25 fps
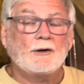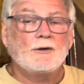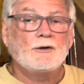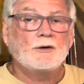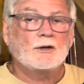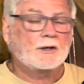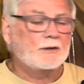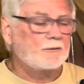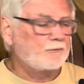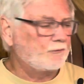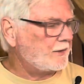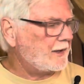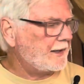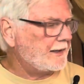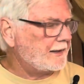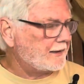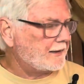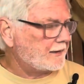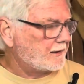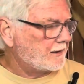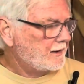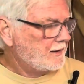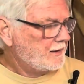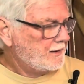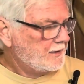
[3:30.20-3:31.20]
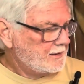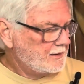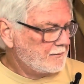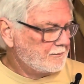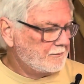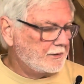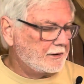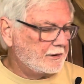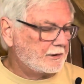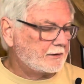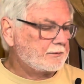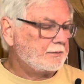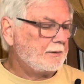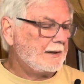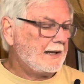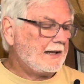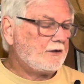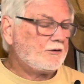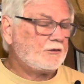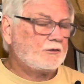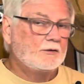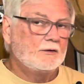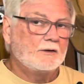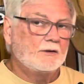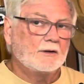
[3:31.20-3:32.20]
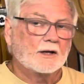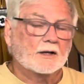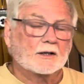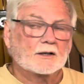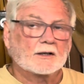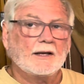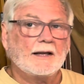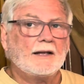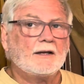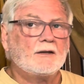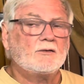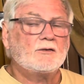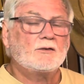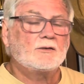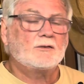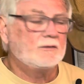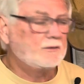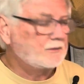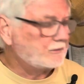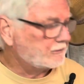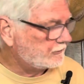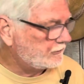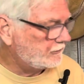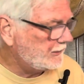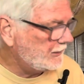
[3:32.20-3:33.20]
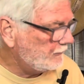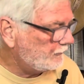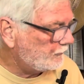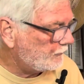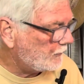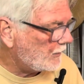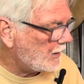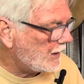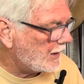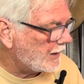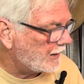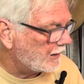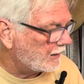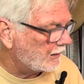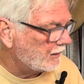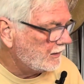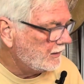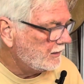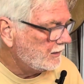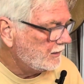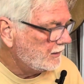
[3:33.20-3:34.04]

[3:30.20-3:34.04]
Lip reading: and you can fight it. But a class C fire,